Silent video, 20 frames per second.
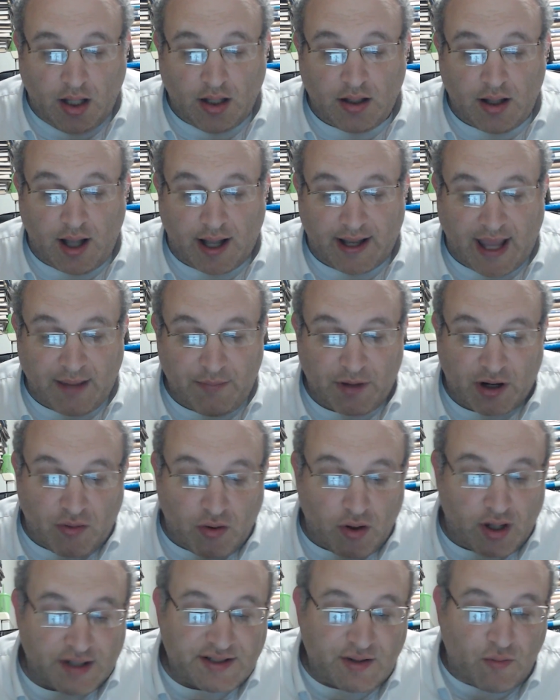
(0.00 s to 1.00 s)
I came
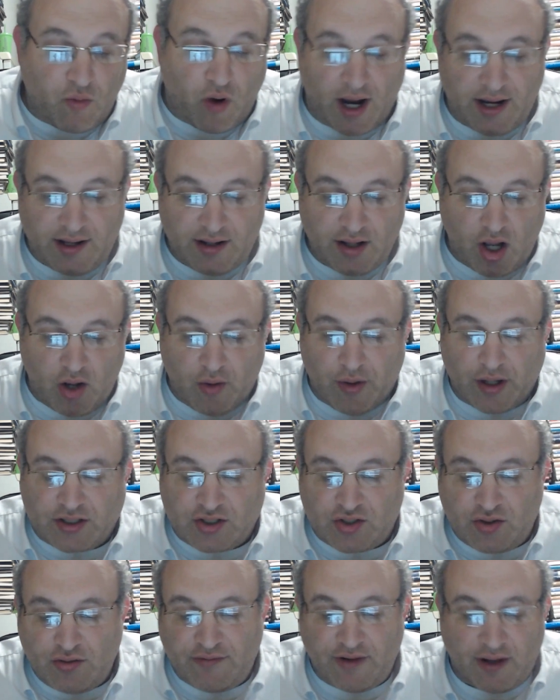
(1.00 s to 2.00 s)
across a while ago a
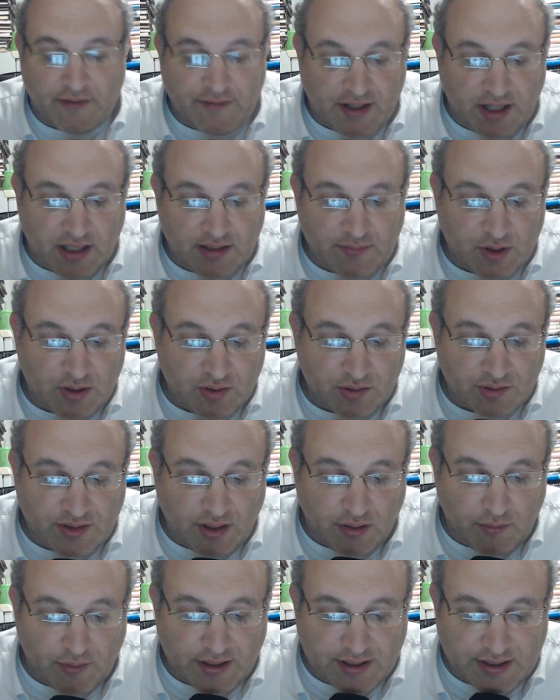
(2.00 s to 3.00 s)
tshuva of the
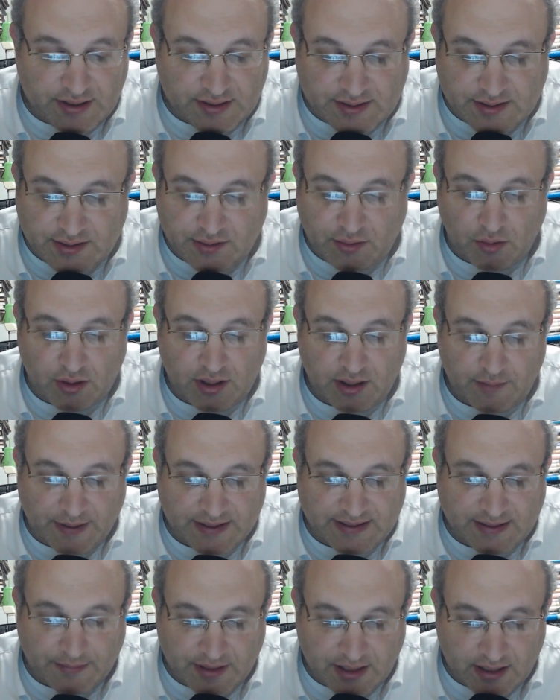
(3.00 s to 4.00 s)
Beyehudah where he's talking
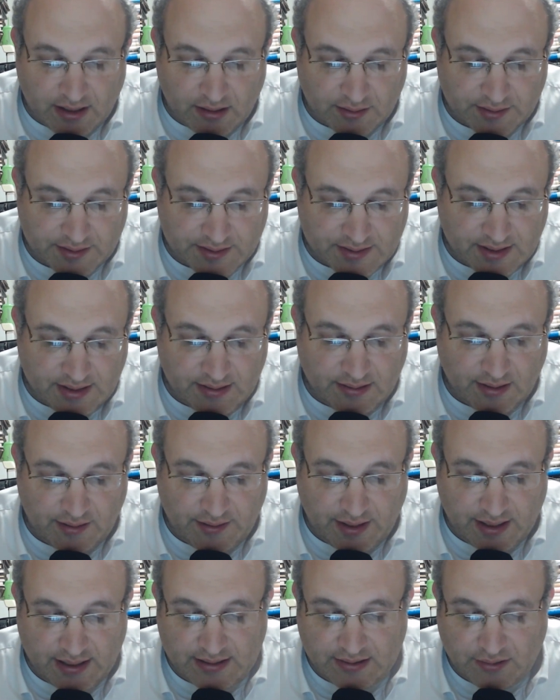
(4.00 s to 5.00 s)
about something in Hilchos Nida, and
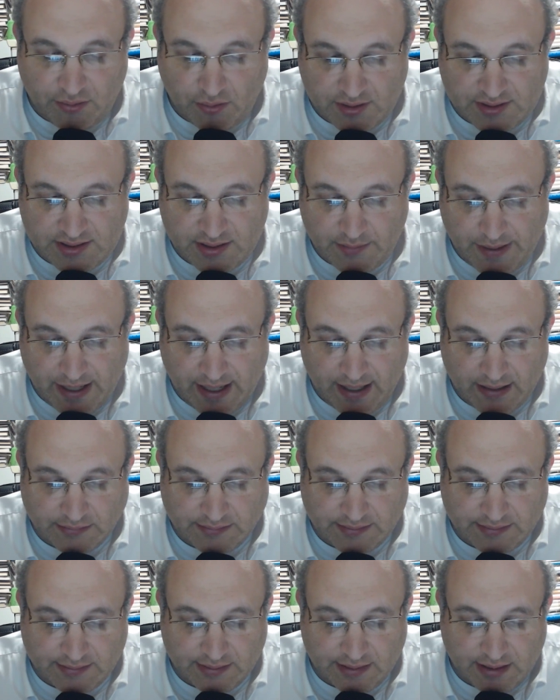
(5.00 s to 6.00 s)
then he talks
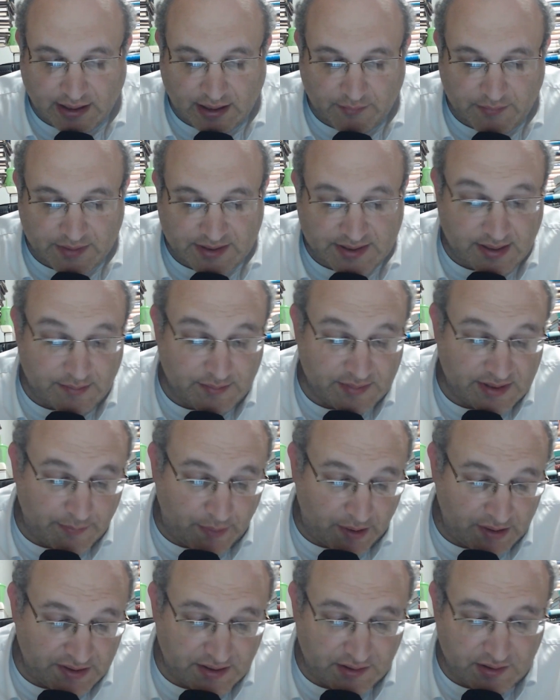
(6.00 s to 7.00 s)
about it seems the
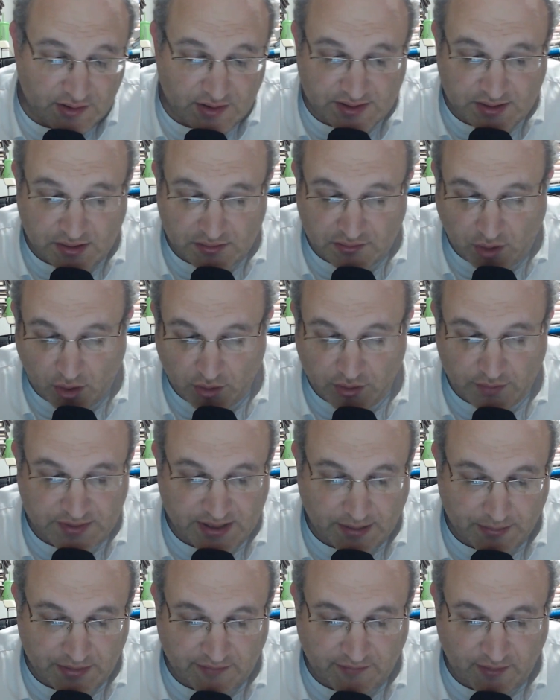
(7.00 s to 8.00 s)
person told him
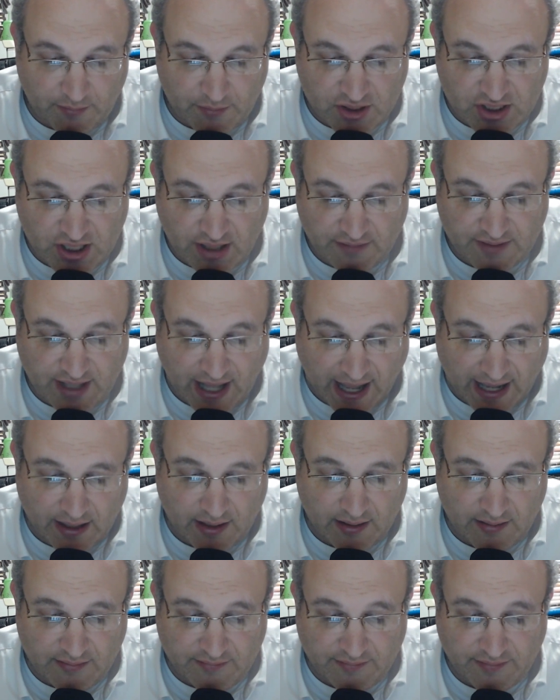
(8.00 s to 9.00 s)
something from a Shev
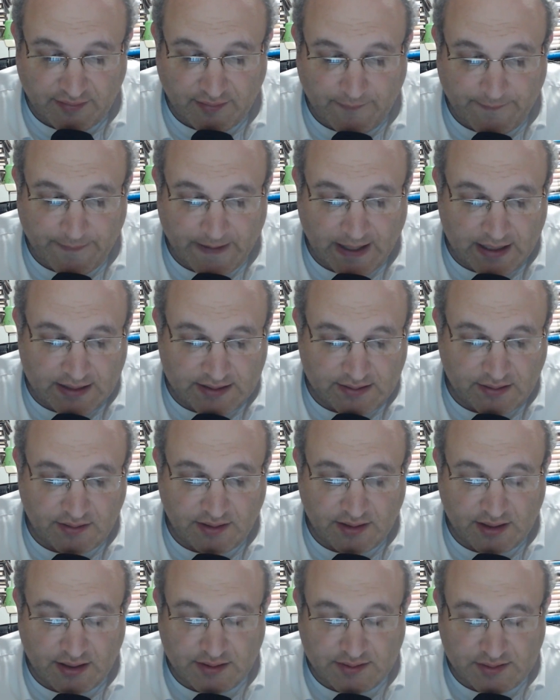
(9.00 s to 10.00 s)
Yaakov. So
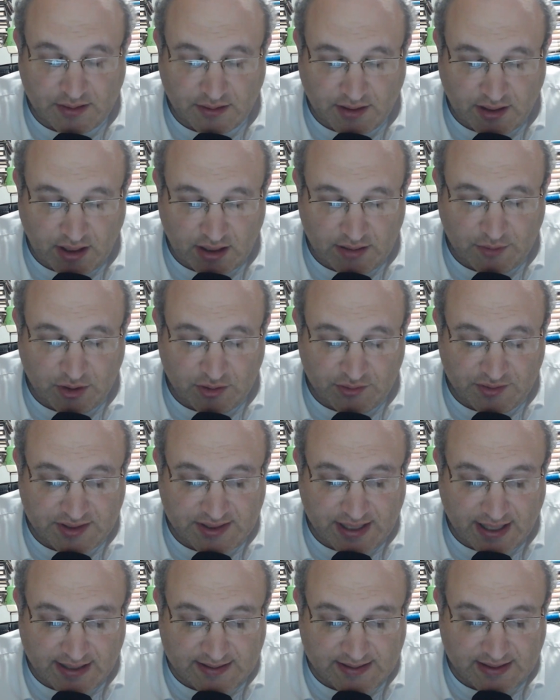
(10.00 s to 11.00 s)
the Beyehudah
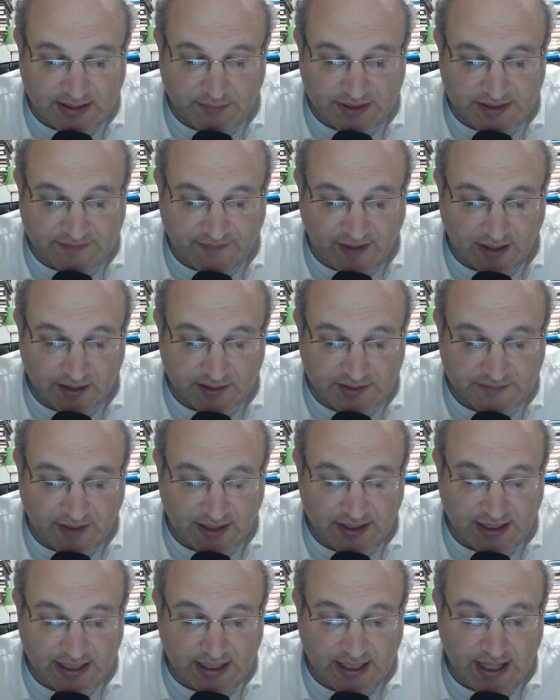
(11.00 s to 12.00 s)
says to him as follows:
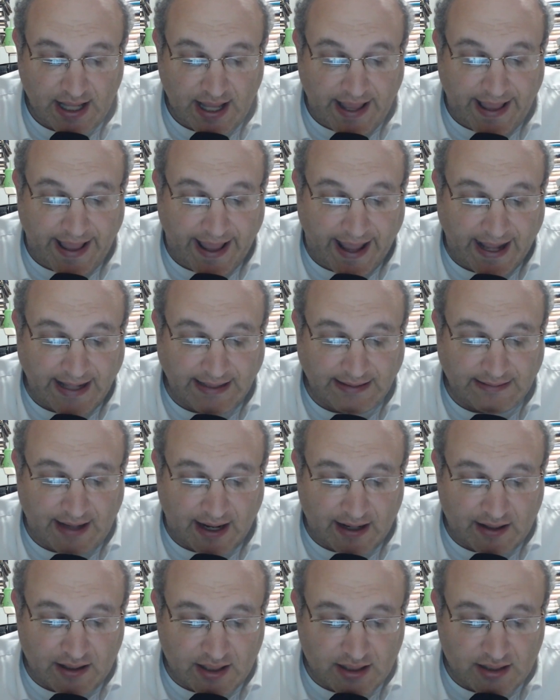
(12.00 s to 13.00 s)
"Vani ein
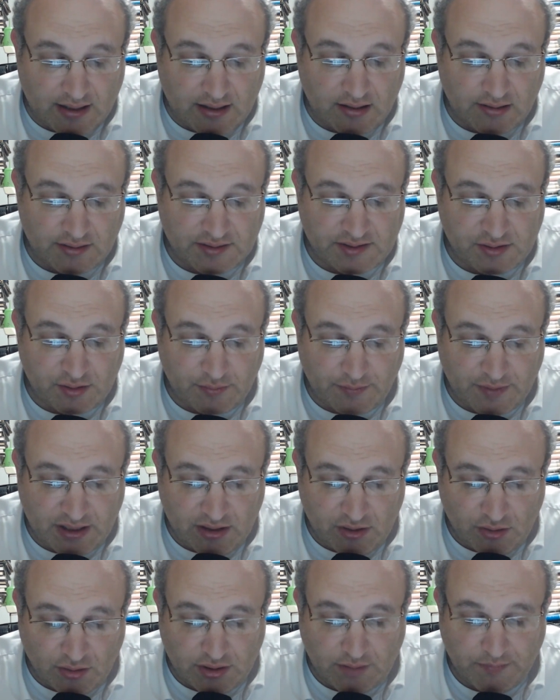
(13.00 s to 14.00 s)
darki l'sum
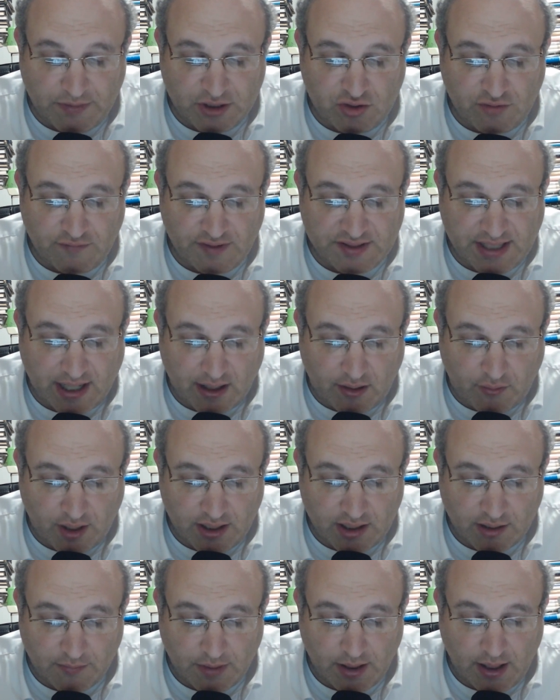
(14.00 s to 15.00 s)
iyun b'tshuvas
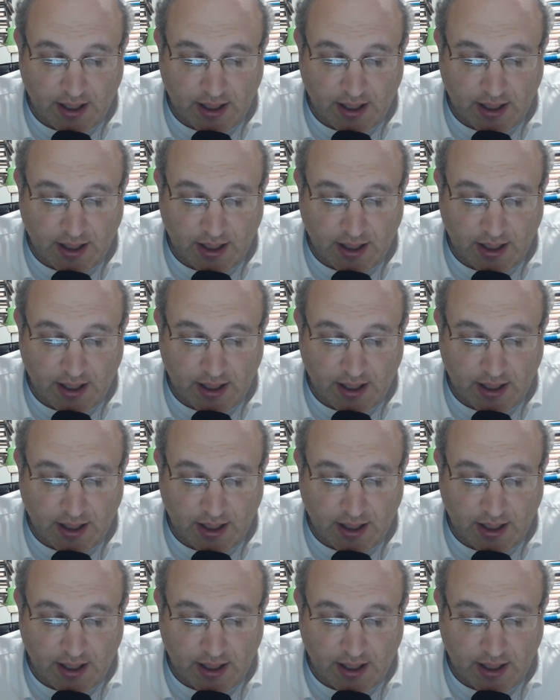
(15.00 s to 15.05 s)
Achronim